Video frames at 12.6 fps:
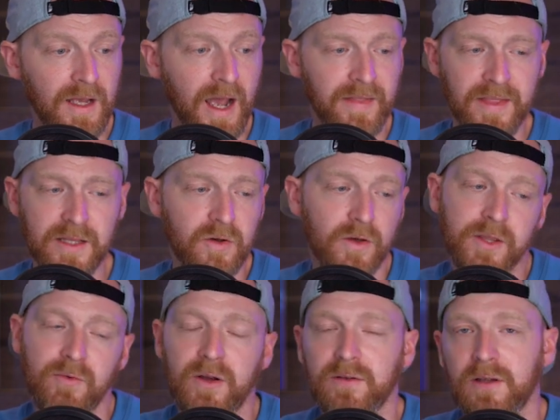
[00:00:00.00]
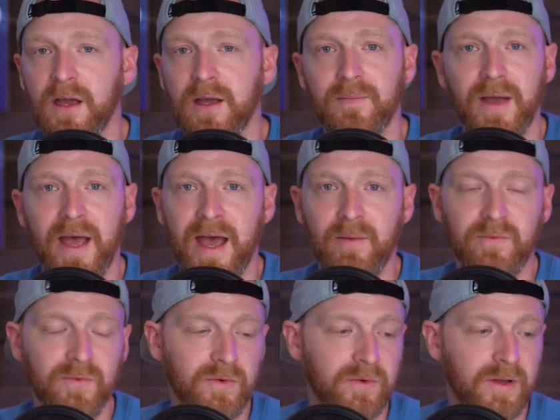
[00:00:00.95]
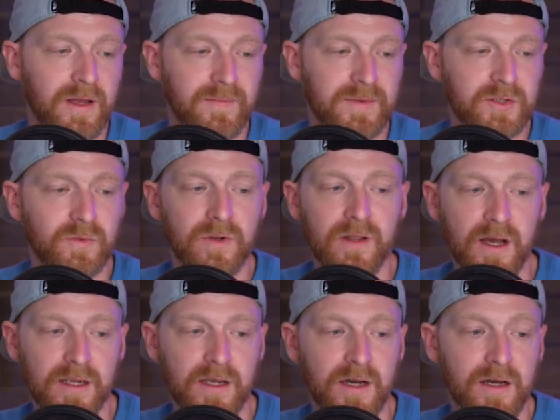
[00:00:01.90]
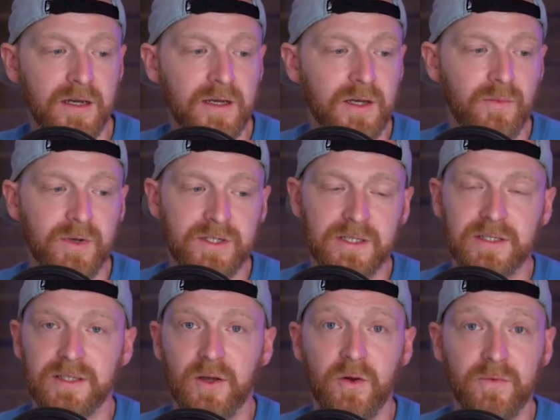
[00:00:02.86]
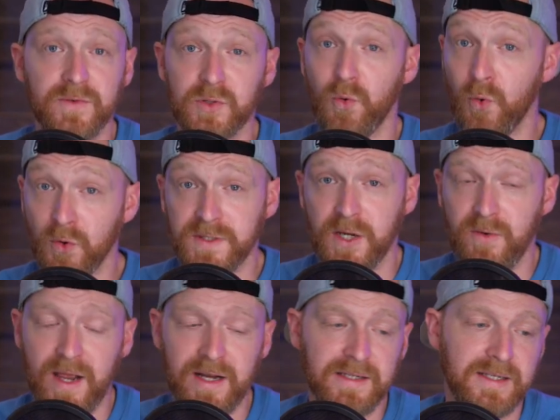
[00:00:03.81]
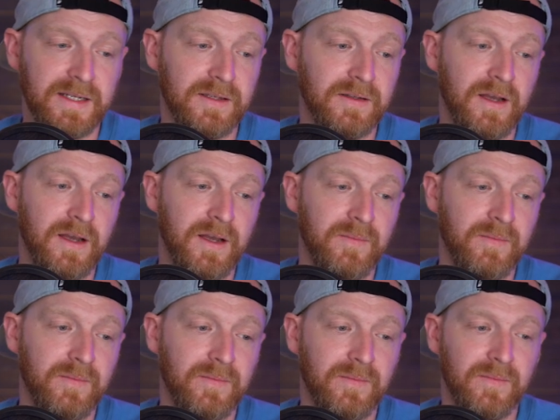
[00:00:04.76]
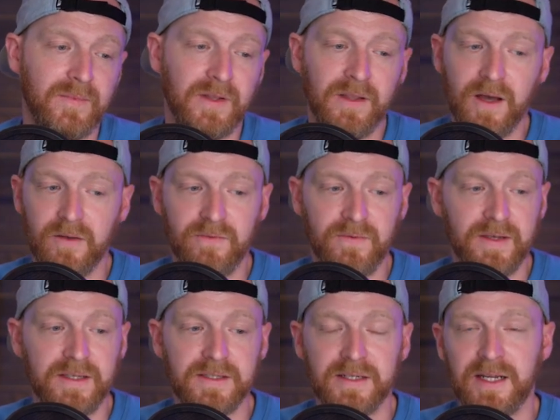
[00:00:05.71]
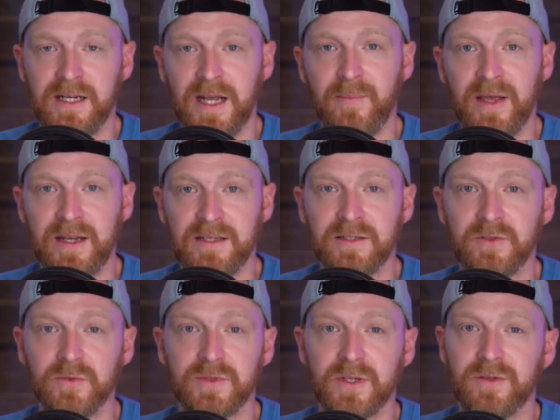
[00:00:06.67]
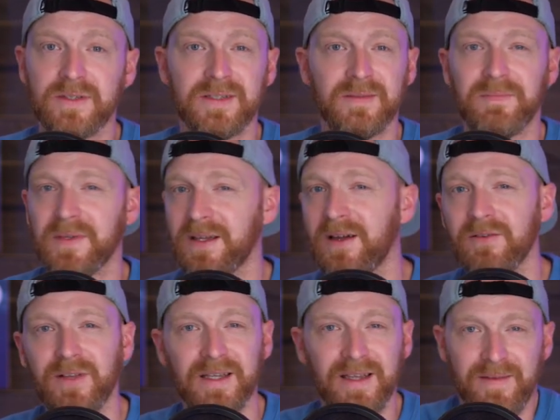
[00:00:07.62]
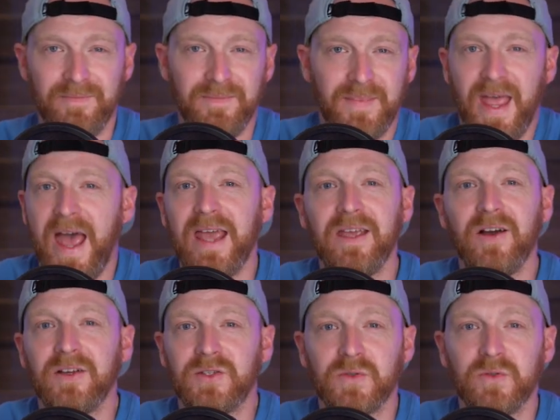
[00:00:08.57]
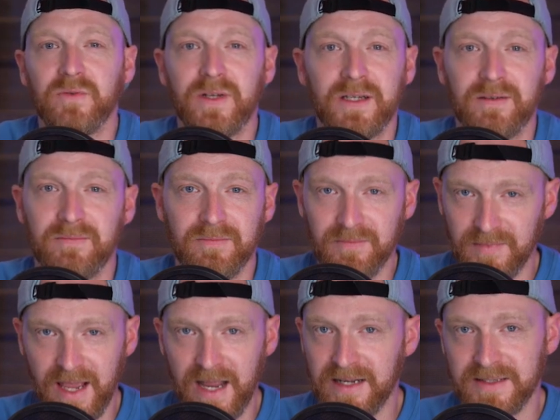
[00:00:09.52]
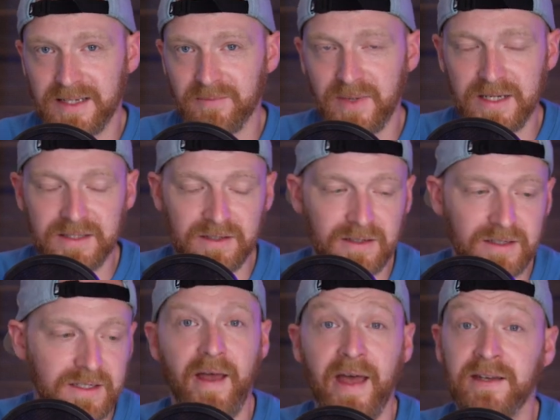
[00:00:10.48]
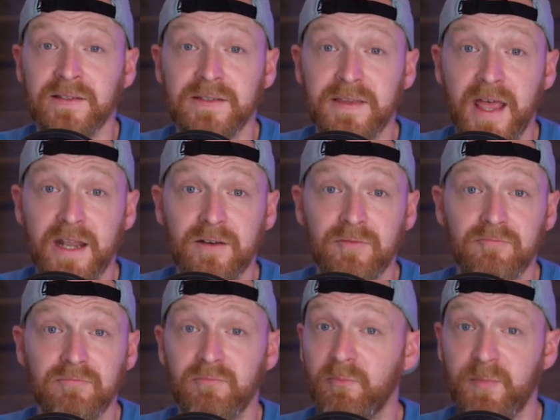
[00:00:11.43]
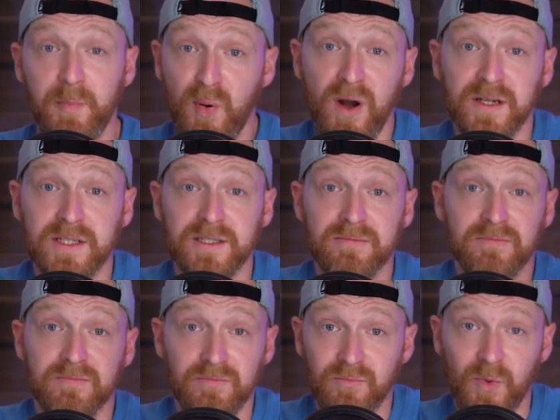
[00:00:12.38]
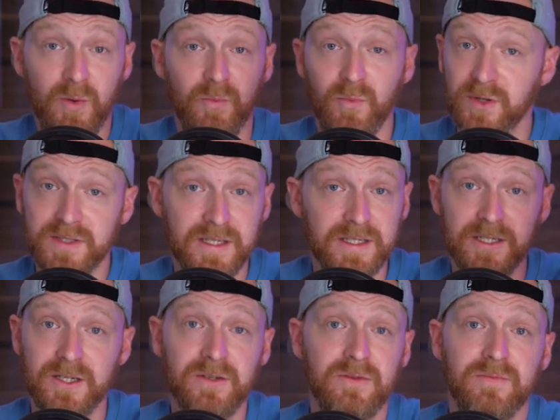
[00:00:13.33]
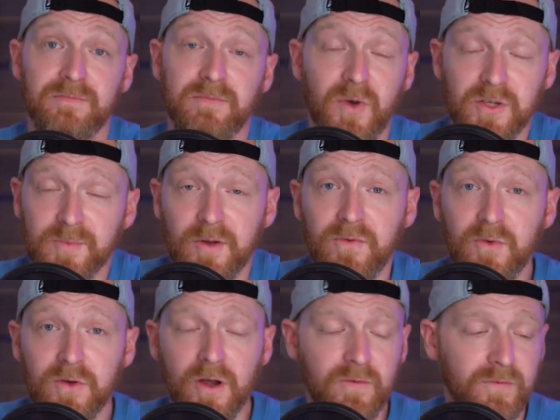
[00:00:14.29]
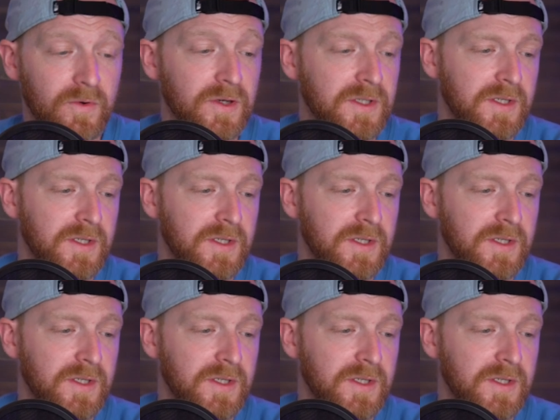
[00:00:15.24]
And then they've got their own app for it's called Lightcut, which is offers auto editing live feeds and in-app editing tools, so kind of like AI sort of like editing basically. And then price, what's this new Osmo 4 going for?